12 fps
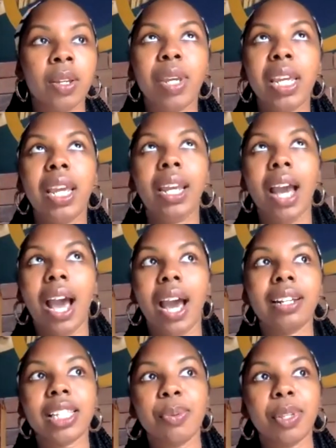being
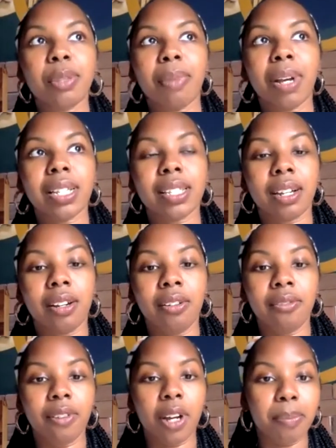honest with
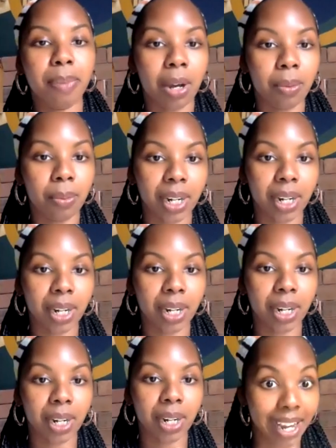myself about what I
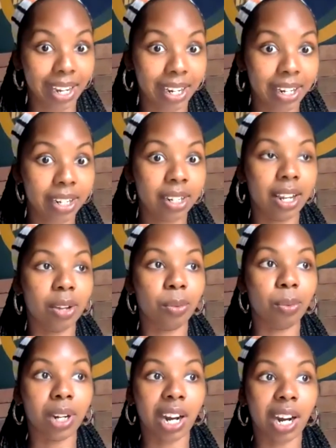desire
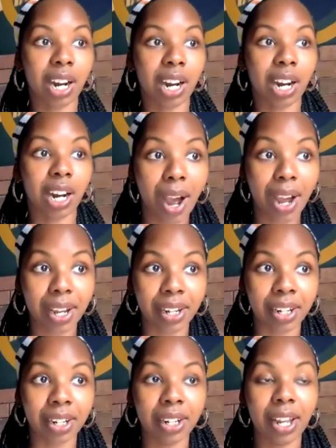and what I
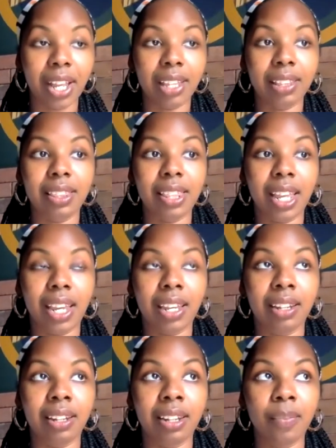require, and
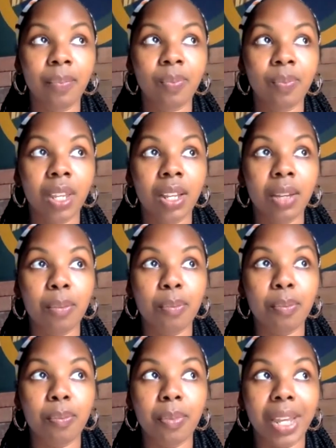then
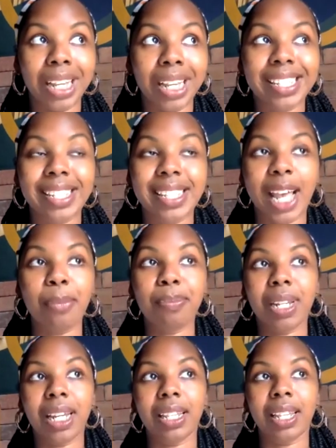
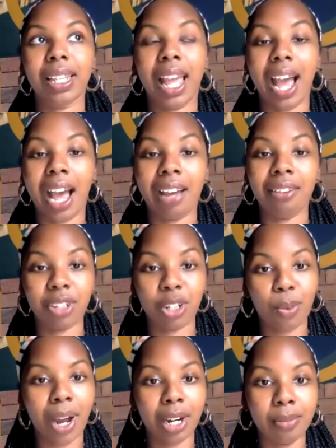accepting that I
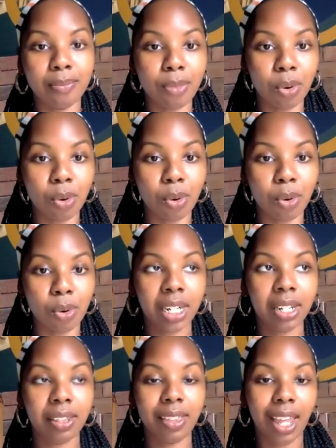require
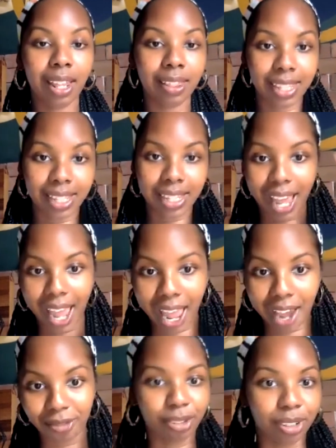more than the
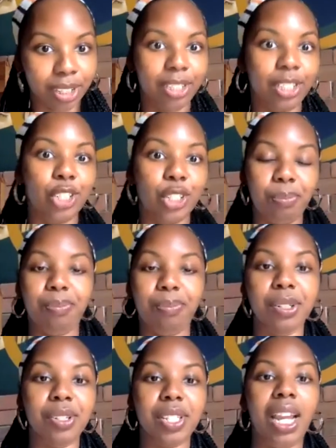average
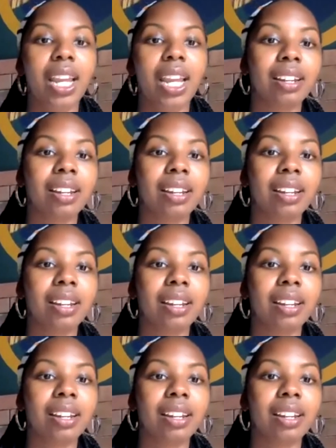person.